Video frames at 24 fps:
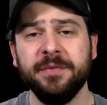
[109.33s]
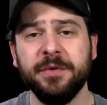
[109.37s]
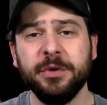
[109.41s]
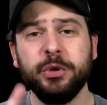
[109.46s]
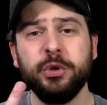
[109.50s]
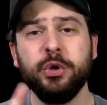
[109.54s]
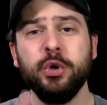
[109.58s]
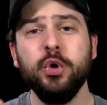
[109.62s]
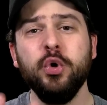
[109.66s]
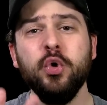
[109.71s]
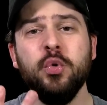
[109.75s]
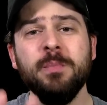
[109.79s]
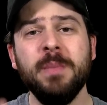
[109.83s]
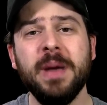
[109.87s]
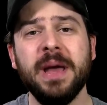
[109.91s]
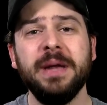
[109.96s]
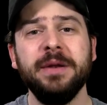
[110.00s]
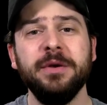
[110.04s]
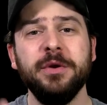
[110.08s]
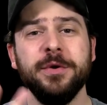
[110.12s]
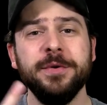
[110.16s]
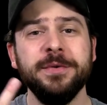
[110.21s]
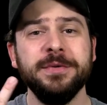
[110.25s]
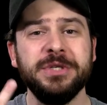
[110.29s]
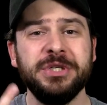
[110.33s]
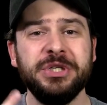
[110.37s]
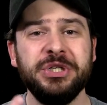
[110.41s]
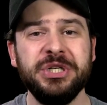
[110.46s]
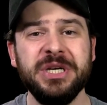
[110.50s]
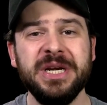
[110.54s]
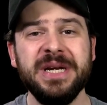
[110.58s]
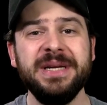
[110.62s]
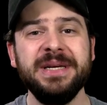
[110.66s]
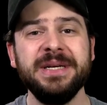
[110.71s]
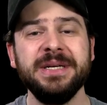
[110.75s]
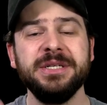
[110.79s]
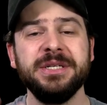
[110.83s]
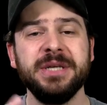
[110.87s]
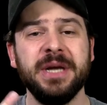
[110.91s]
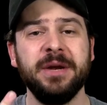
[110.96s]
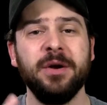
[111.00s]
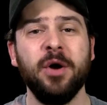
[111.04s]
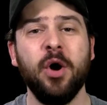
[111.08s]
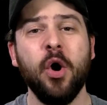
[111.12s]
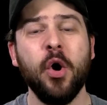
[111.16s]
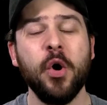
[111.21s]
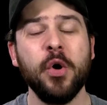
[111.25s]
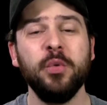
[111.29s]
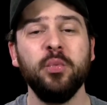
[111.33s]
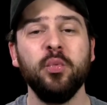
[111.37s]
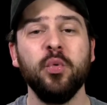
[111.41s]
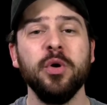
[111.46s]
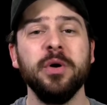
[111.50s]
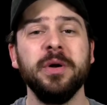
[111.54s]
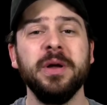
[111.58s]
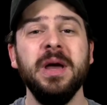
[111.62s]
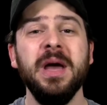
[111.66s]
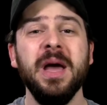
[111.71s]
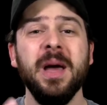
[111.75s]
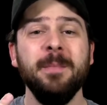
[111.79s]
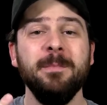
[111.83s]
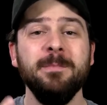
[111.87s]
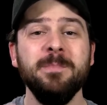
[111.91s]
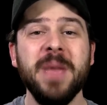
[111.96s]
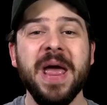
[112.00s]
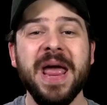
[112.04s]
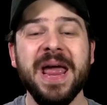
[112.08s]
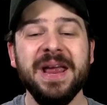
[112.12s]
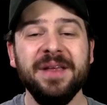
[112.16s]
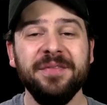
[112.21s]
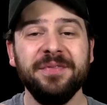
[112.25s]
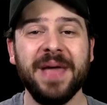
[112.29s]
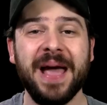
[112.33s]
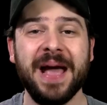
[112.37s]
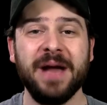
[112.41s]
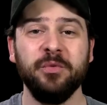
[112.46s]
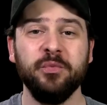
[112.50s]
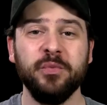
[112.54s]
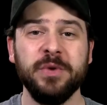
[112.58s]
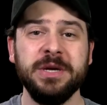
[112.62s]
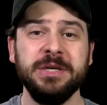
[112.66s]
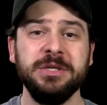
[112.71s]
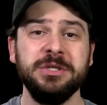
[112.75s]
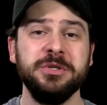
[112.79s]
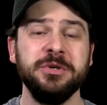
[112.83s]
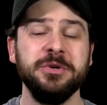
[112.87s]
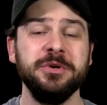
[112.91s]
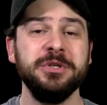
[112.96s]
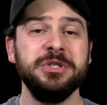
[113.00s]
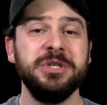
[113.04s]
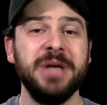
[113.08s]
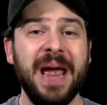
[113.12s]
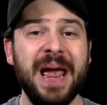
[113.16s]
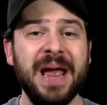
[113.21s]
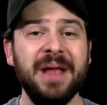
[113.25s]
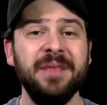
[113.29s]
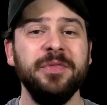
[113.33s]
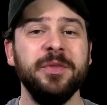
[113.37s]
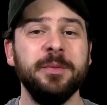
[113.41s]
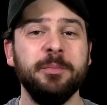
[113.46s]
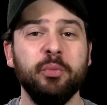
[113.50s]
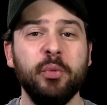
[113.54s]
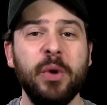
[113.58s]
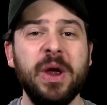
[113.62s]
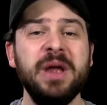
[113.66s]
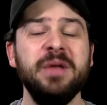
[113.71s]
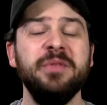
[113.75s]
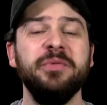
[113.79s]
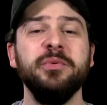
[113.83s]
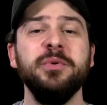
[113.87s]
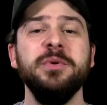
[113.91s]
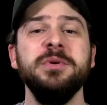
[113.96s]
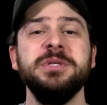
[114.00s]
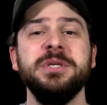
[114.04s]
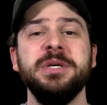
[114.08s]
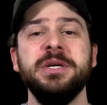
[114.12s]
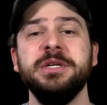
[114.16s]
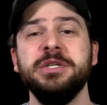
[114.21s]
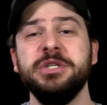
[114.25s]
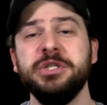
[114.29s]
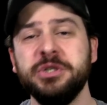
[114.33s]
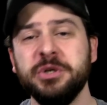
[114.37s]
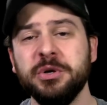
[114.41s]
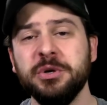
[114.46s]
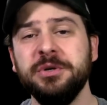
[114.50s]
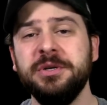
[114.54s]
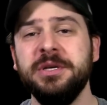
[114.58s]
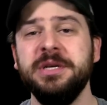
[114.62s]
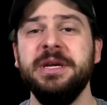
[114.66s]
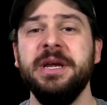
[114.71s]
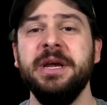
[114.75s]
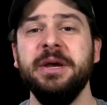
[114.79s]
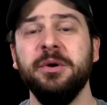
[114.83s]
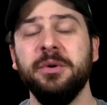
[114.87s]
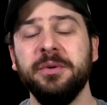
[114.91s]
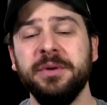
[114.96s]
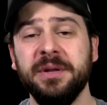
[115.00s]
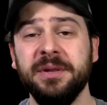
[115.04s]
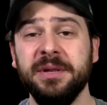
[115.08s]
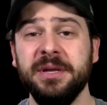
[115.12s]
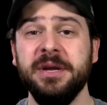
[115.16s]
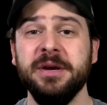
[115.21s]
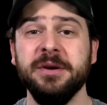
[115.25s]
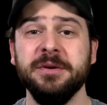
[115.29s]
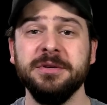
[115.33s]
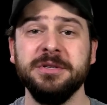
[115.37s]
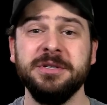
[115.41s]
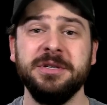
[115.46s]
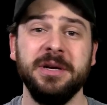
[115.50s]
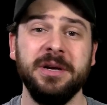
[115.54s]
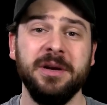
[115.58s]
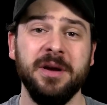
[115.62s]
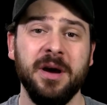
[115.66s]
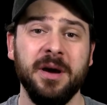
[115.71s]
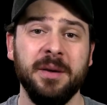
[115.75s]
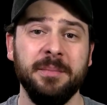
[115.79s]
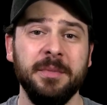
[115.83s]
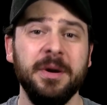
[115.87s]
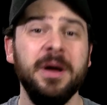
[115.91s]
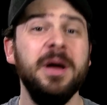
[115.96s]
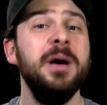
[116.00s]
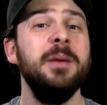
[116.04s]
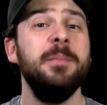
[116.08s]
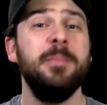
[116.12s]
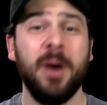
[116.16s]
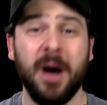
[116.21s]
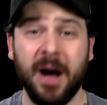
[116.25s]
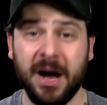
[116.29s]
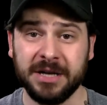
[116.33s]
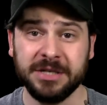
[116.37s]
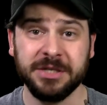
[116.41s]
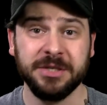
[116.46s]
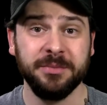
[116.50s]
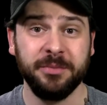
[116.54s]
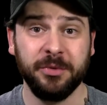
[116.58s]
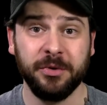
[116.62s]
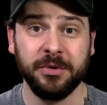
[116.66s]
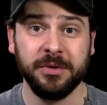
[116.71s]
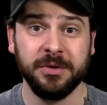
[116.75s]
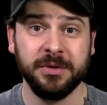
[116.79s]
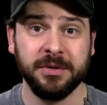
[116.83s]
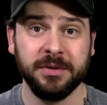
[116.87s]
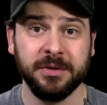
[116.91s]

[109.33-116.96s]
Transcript: the two men whose genius and hard work made that research and the breakthroughs it is sure to yield in the years to come possible.